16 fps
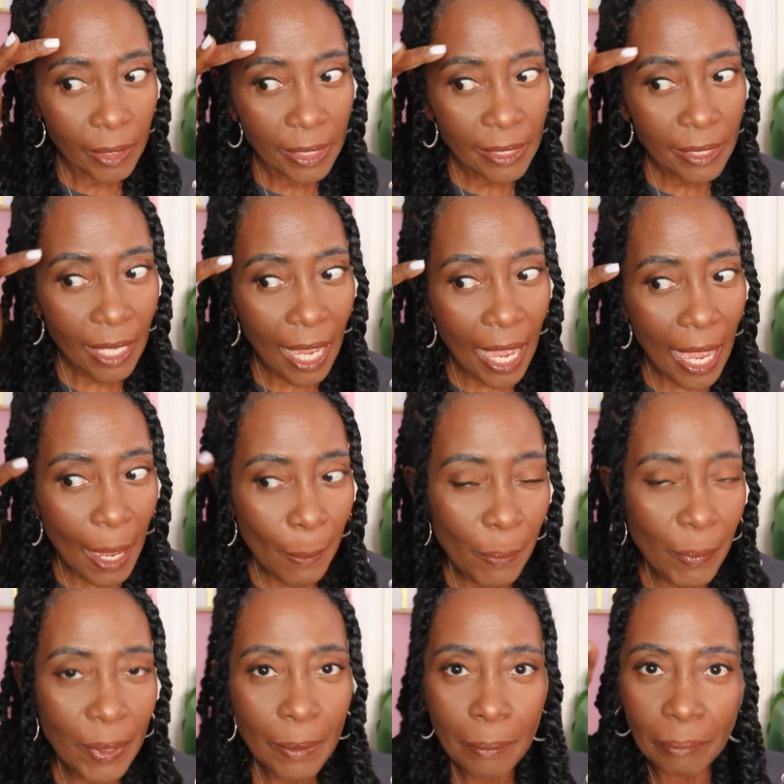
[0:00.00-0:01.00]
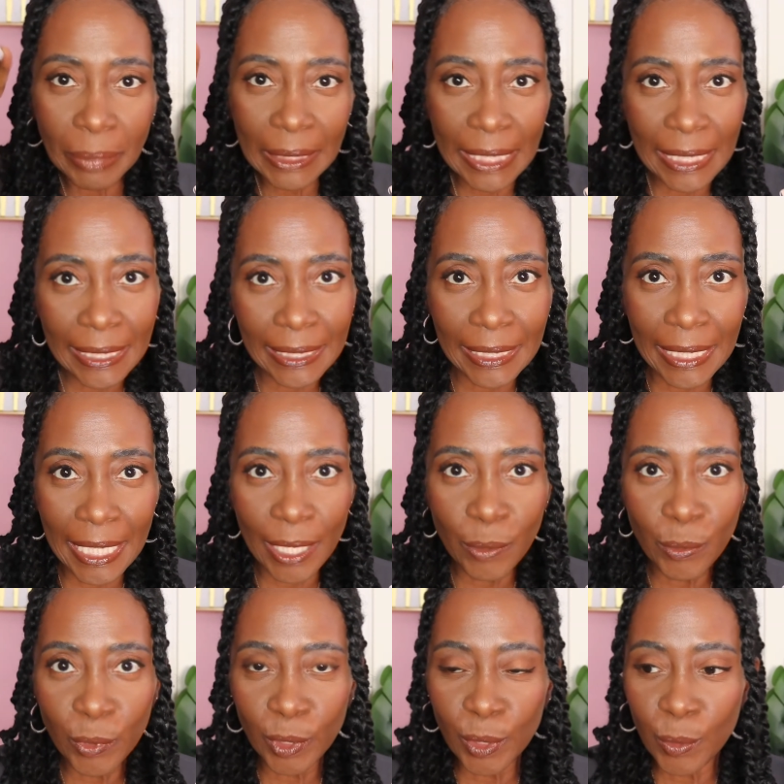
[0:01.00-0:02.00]
the top, blend it
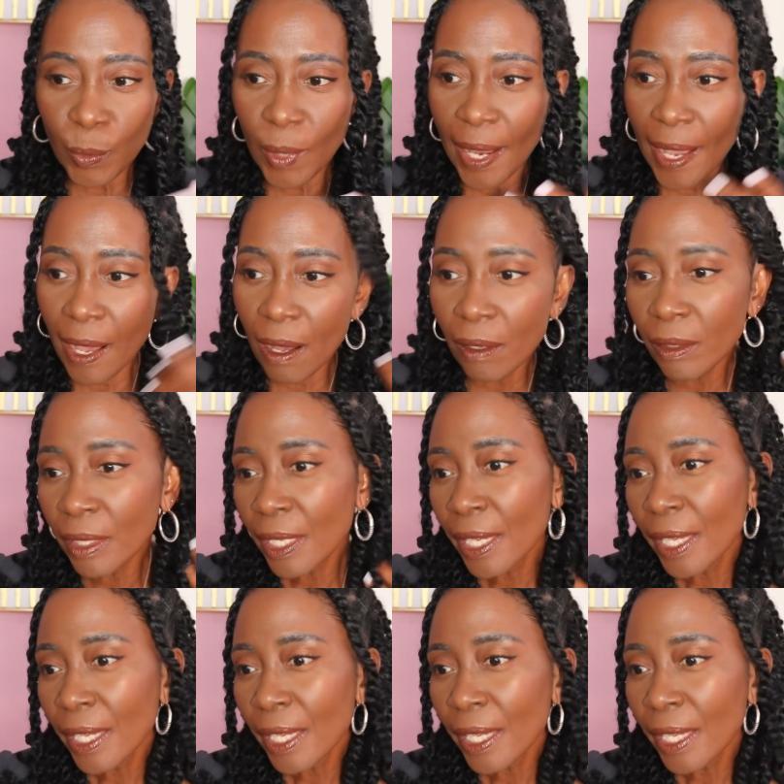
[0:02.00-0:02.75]
in really well.